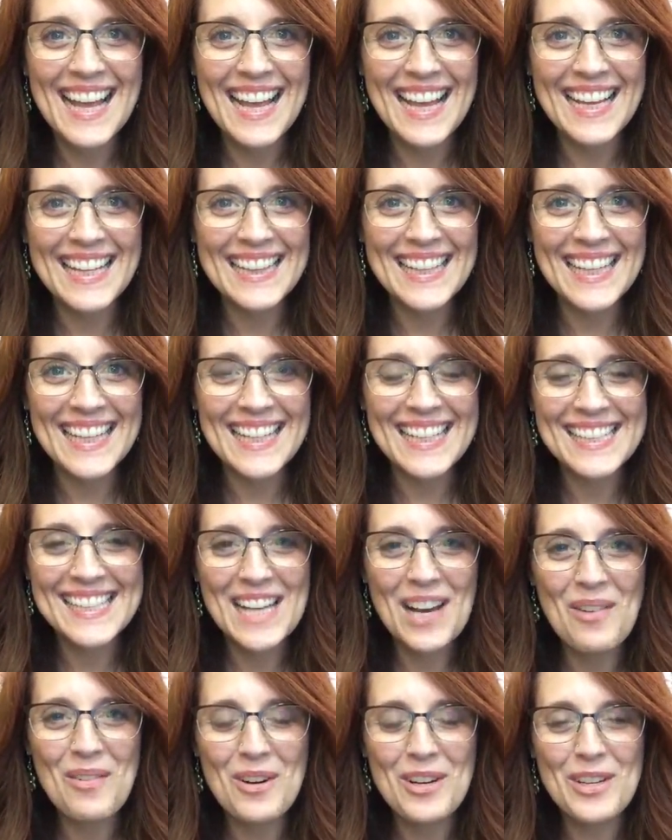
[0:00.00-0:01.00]
Hey
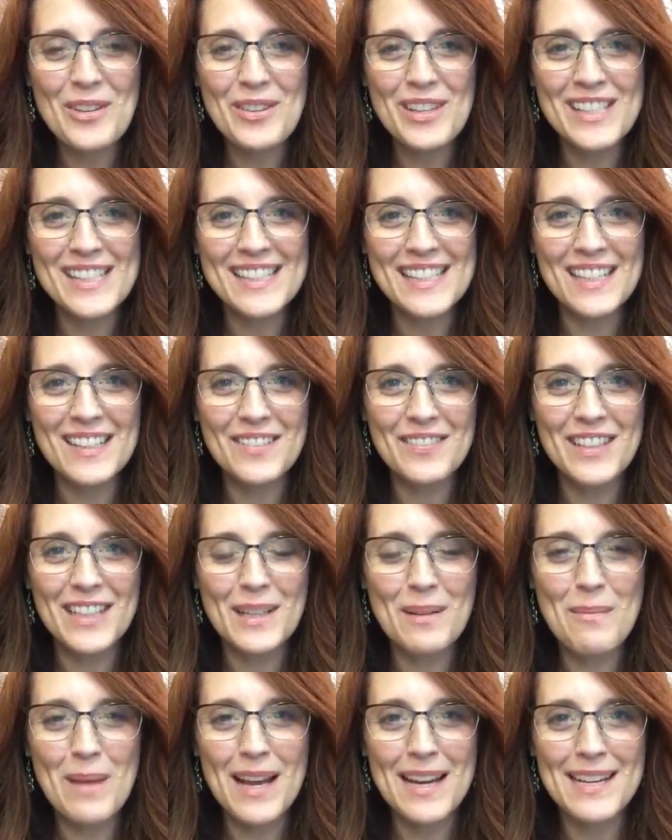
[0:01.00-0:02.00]
ladies, how are you this
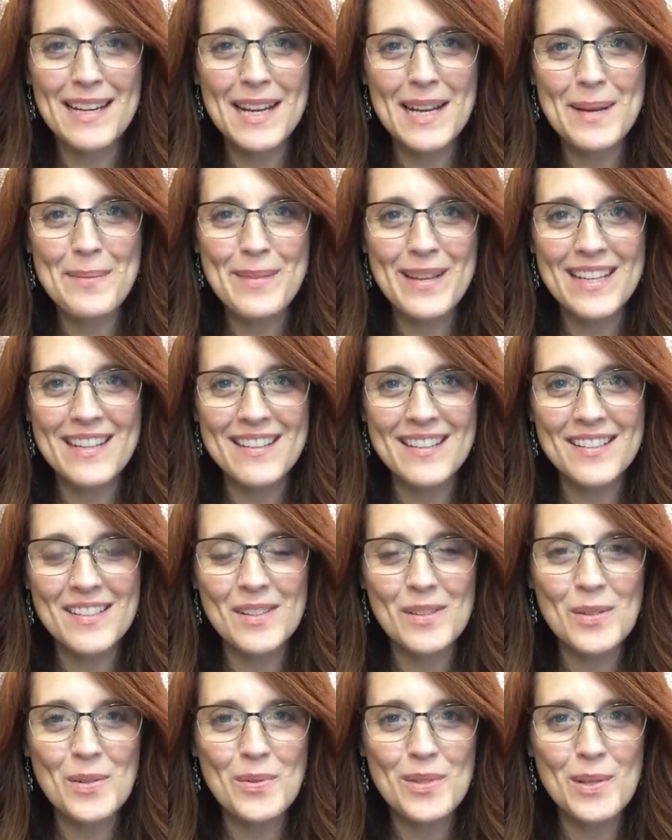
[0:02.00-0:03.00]
evening? My name
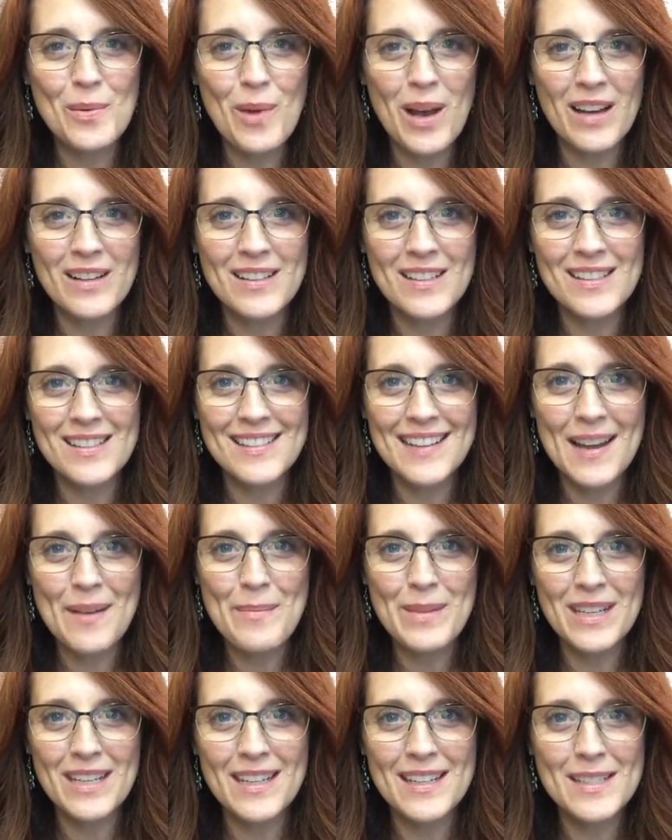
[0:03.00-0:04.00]
is Susie Watkins and
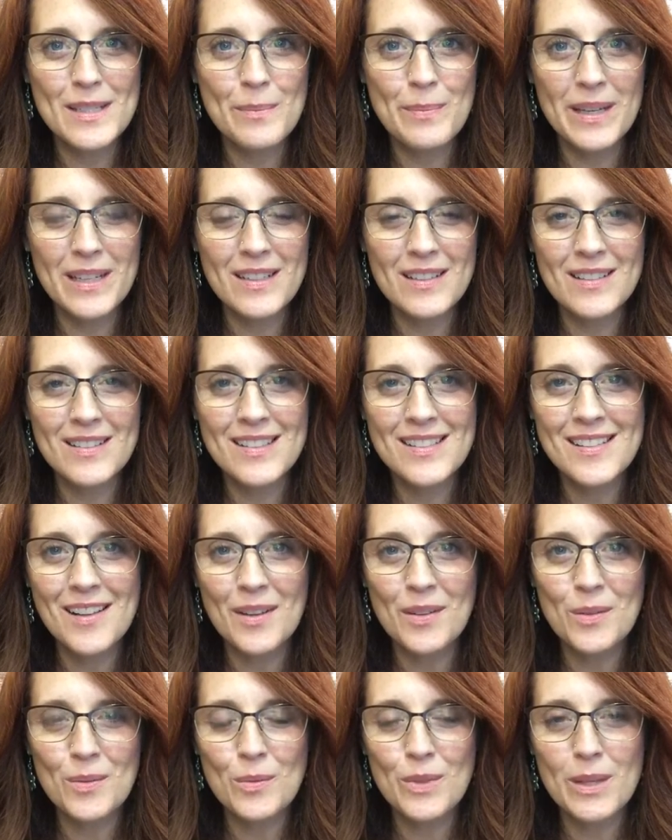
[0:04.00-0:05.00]
I'm an independent
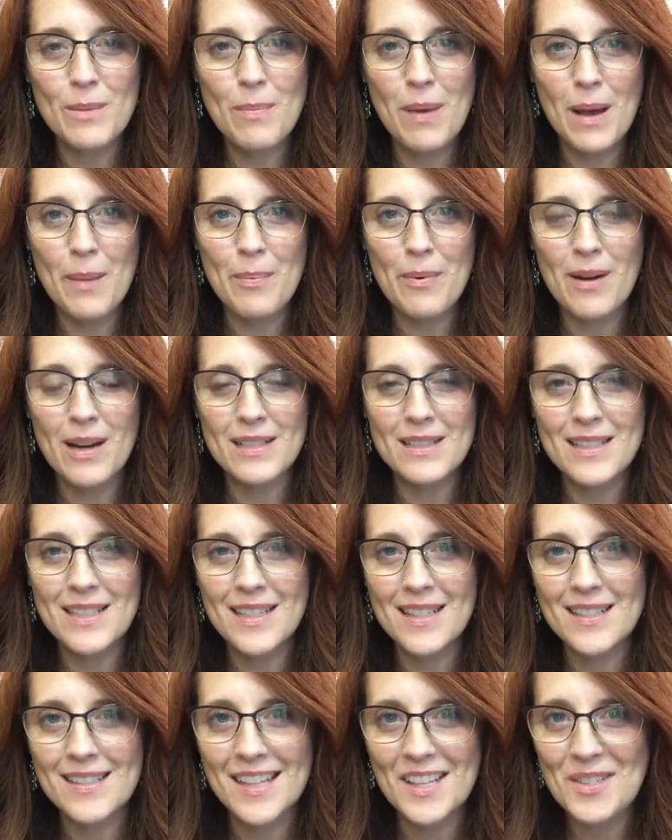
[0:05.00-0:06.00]
consultant with Paparazzi
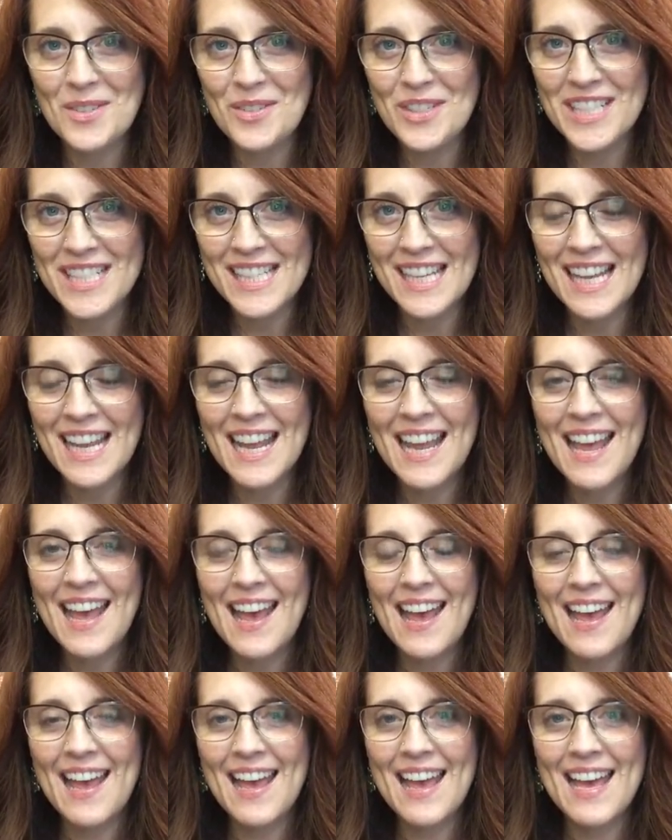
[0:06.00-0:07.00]
Accessories,
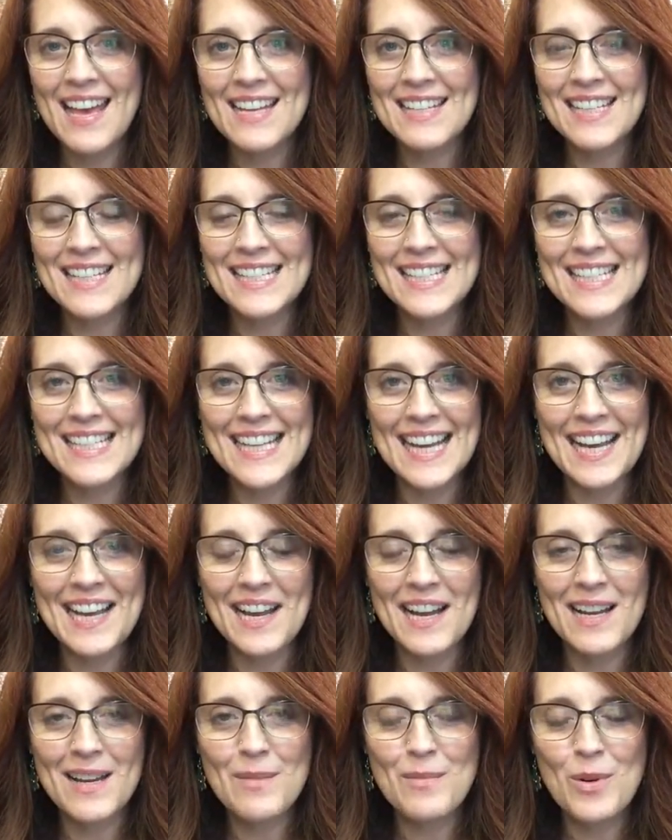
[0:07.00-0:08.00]
and
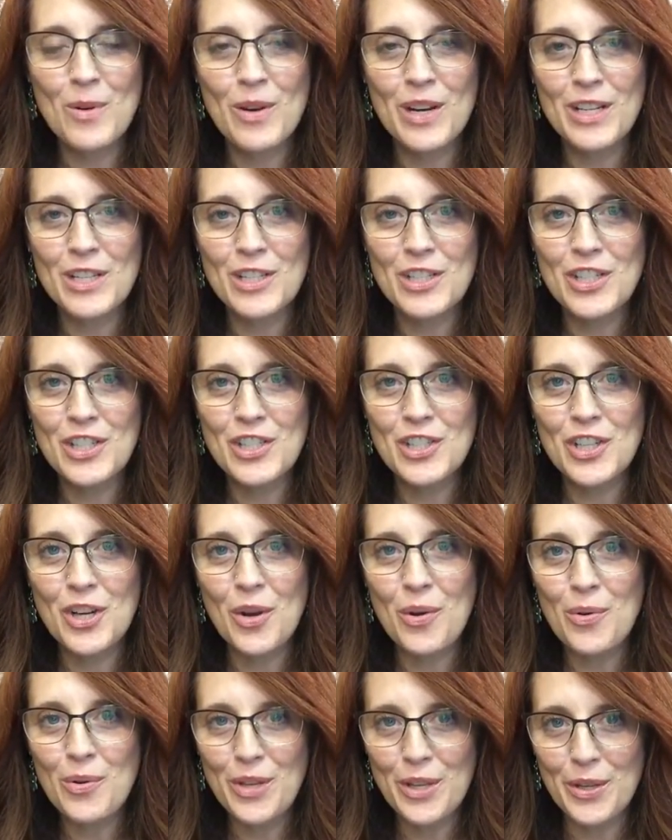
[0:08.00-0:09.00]
today I'm going to
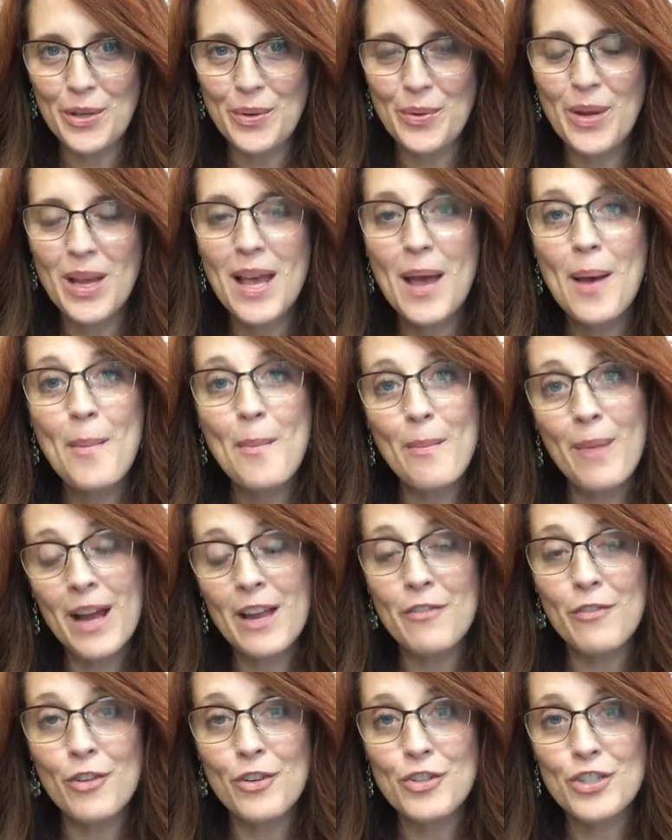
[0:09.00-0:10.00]
show you
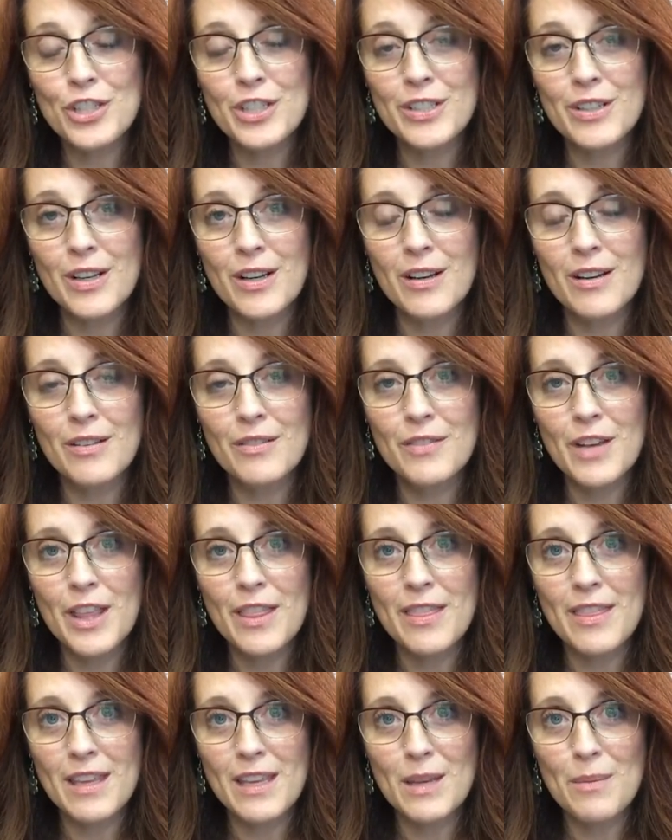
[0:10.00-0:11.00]
my version of
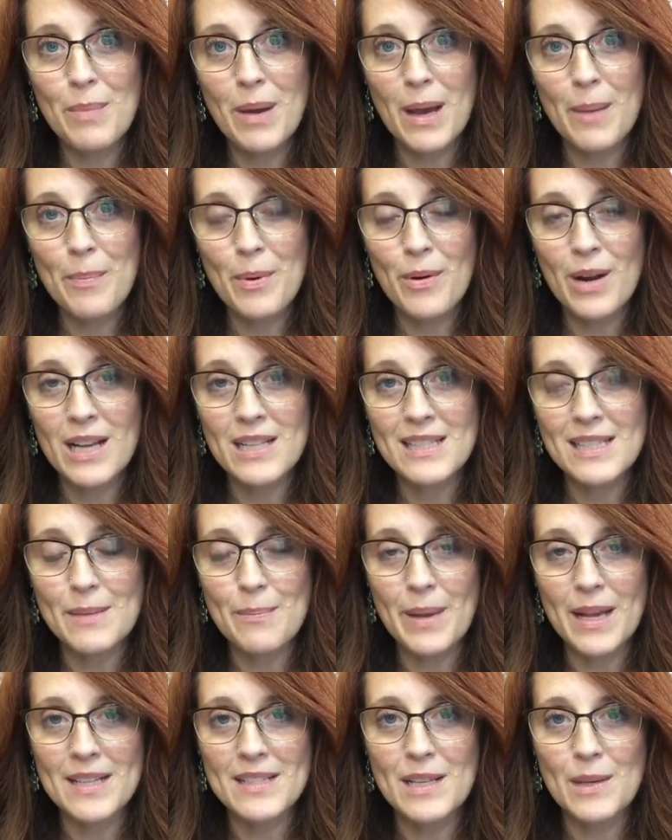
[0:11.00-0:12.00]
the
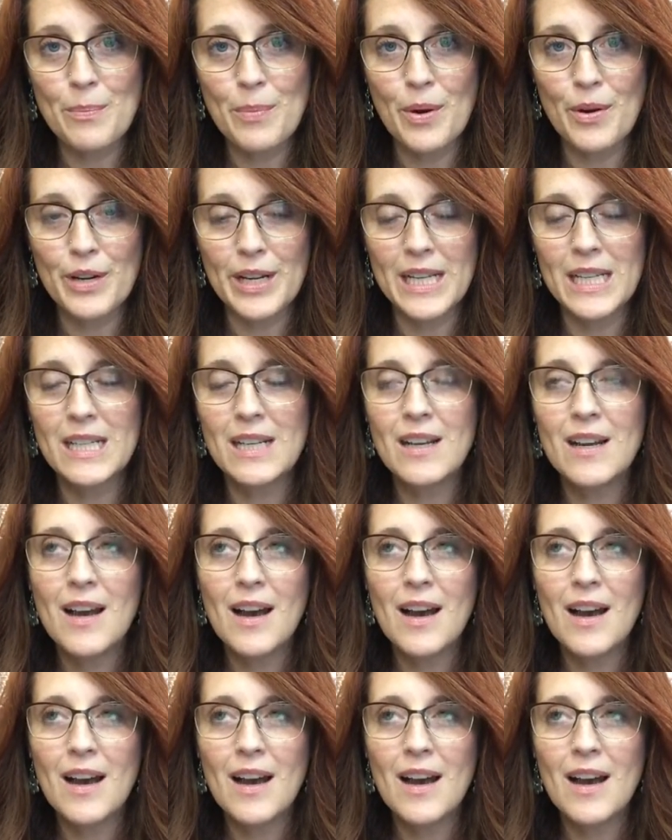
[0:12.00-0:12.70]
paparazzi basket party.